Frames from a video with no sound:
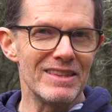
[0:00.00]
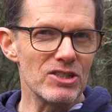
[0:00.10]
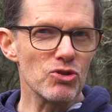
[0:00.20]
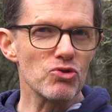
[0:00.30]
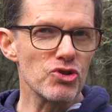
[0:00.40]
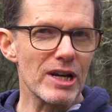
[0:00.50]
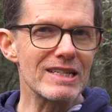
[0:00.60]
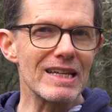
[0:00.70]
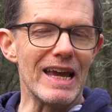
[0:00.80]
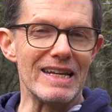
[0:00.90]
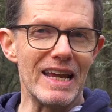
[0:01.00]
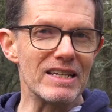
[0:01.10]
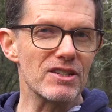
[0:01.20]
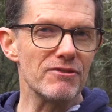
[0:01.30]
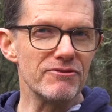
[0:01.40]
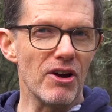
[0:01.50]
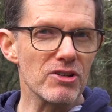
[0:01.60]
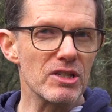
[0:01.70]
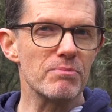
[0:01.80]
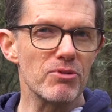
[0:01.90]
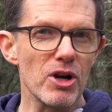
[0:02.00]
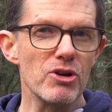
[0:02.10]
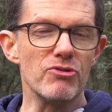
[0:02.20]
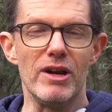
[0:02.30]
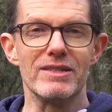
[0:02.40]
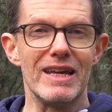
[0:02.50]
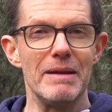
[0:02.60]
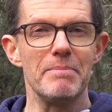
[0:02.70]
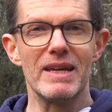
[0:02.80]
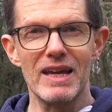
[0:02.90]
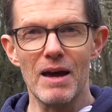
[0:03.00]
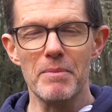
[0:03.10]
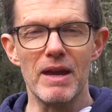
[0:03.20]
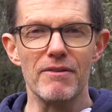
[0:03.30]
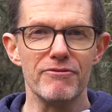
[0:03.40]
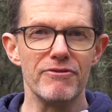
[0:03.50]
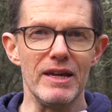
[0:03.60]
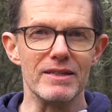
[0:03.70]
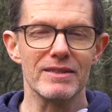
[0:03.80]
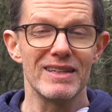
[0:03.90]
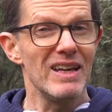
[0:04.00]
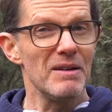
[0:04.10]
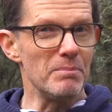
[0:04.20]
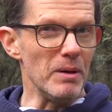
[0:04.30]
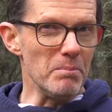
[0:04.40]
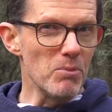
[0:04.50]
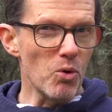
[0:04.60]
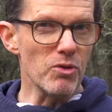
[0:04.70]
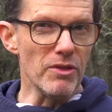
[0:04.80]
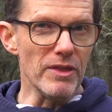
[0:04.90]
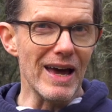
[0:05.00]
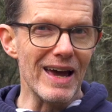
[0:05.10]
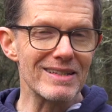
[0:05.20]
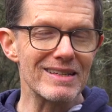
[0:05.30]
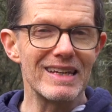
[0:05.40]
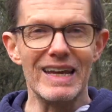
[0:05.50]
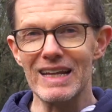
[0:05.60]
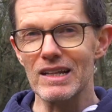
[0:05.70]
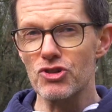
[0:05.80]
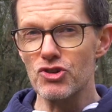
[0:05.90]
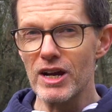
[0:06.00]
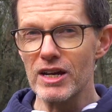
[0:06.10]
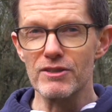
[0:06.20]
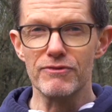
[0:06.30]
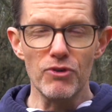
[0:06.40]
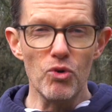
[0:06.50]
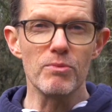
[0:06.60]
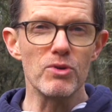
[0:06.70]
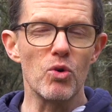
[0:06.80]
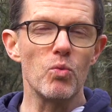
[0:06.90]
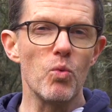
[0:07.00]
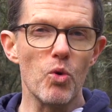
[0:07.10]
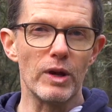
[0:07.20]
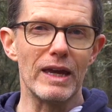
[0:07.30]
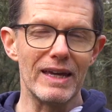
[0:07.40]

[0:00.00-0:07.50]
This will translate into faster progress in becoming fit, but more than that, it'll transform your walking